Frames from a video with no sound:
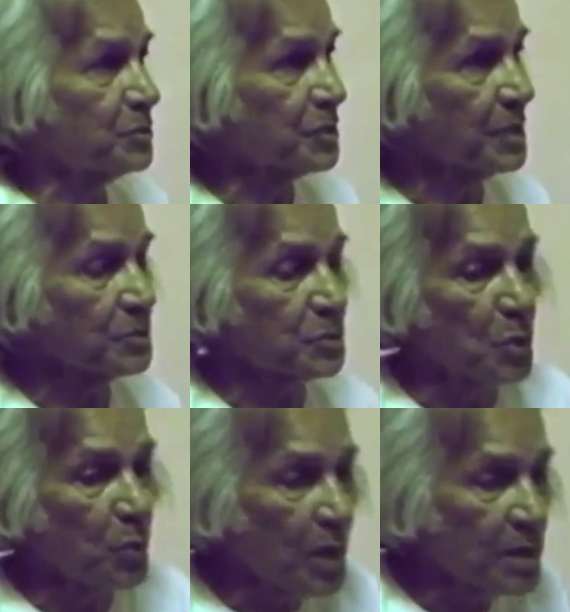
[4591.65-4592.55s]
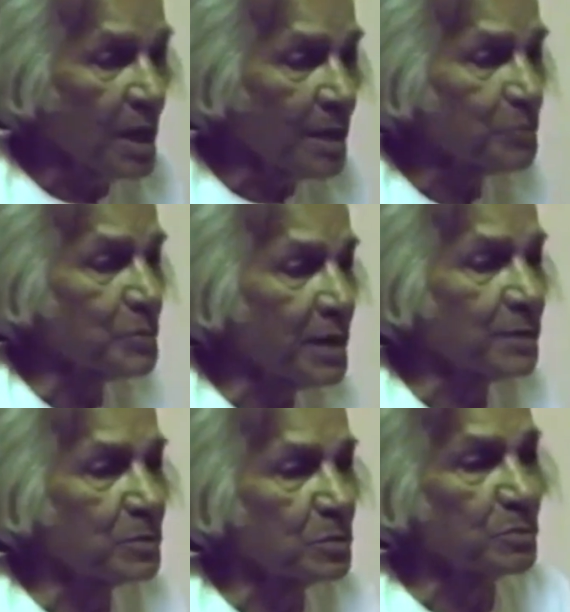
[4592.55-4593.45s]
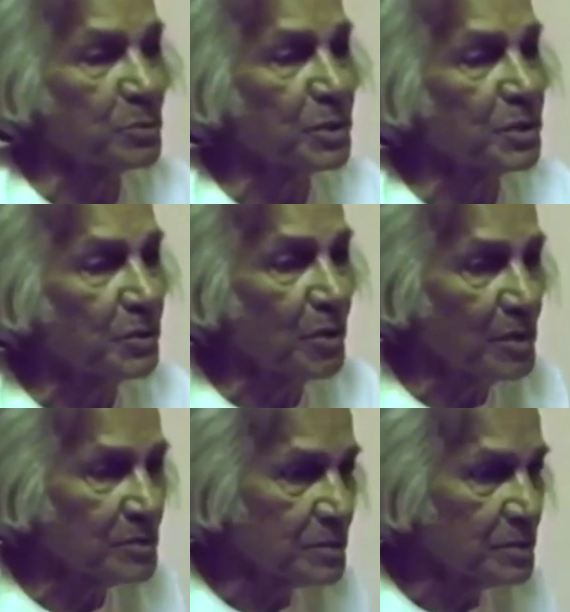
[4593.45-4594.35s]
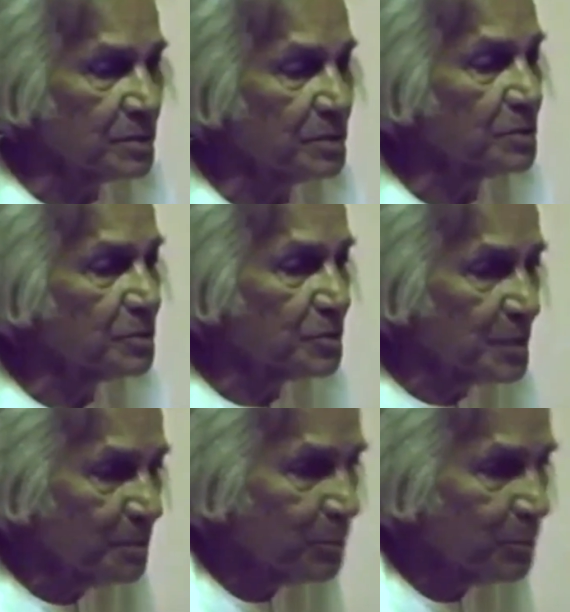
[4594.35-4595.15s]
it is, you see. So what I am trying to put across is